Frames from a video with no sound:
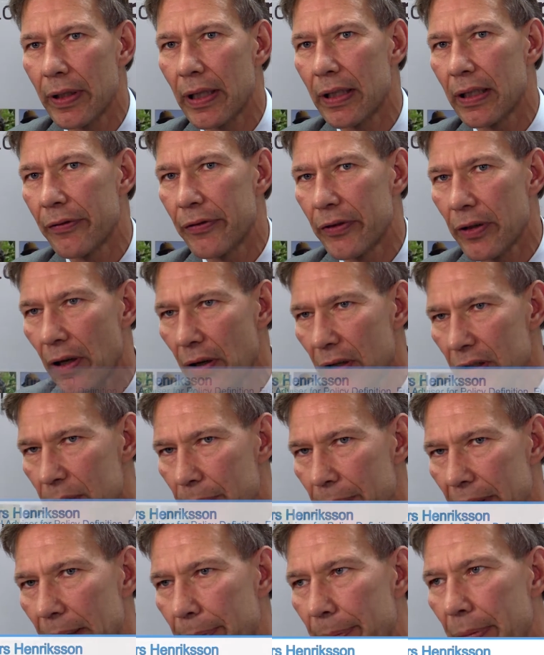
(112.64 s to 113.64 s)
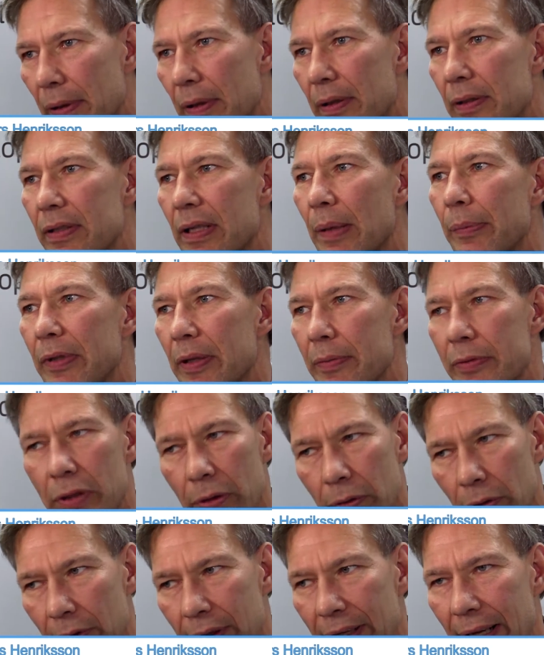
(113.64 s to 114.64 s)
that if you ask people sometimes to
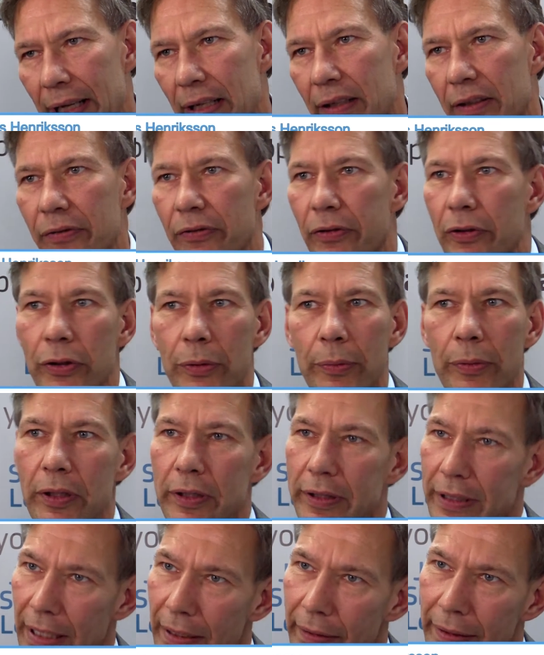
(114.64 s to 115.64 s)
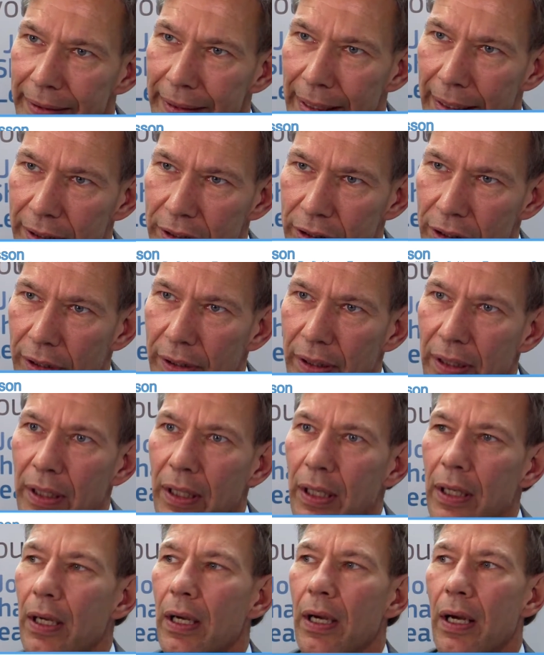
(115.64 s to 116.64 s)
donate for humanitarian action,
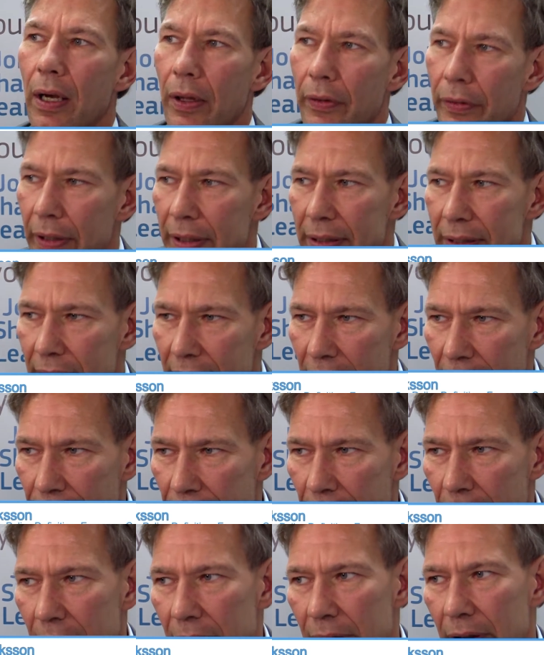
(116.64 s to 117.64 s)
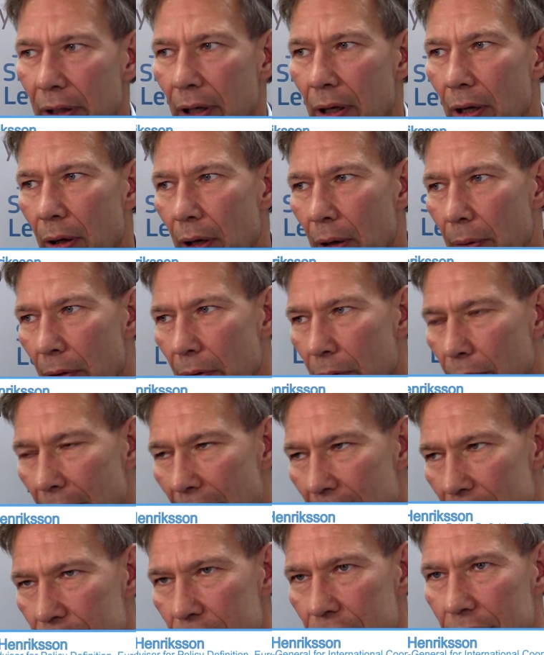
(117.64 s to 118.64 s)
there's a different
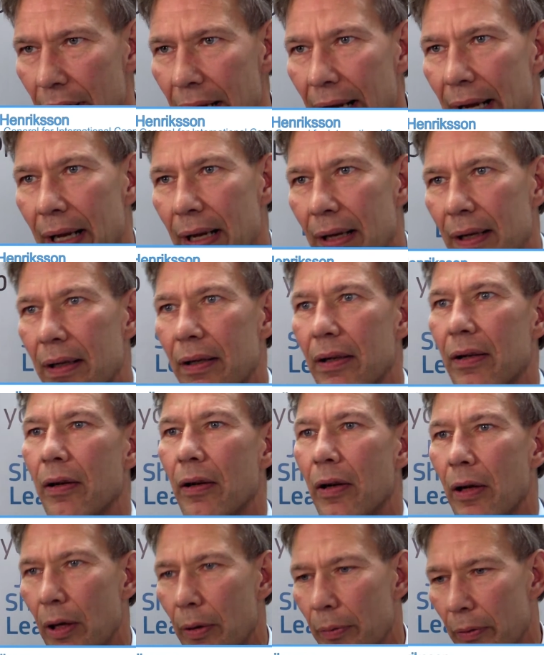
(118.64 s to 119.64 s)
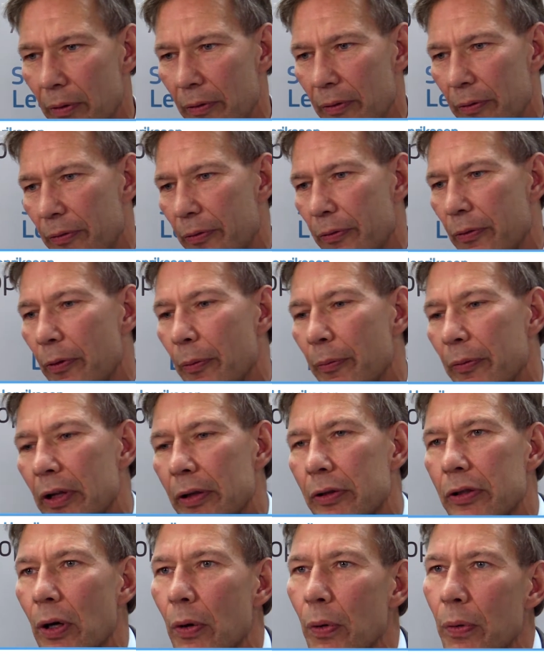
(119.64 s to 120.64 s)
rationale from the
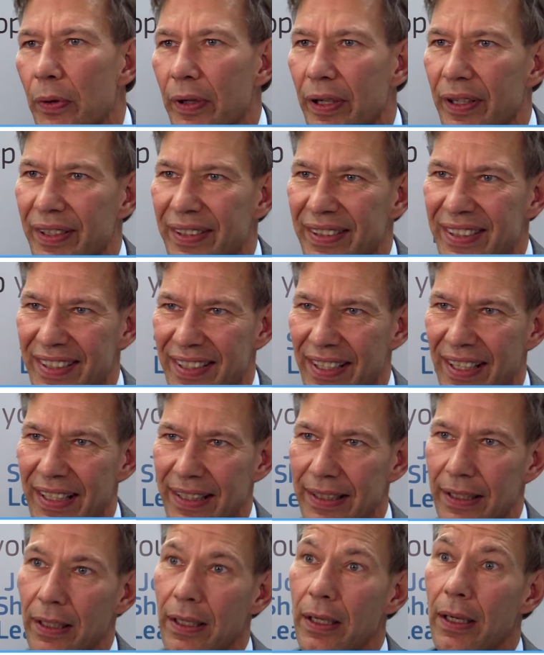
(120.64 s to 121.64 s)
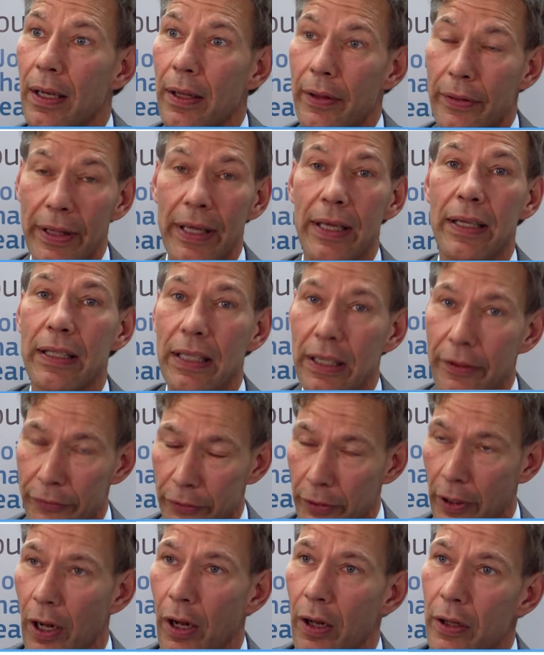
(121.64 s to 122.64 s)
donor side than if you
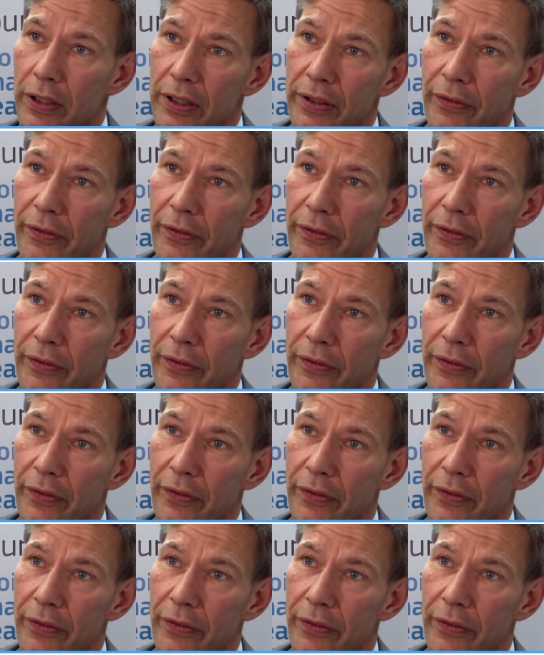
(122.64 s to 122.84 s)
ask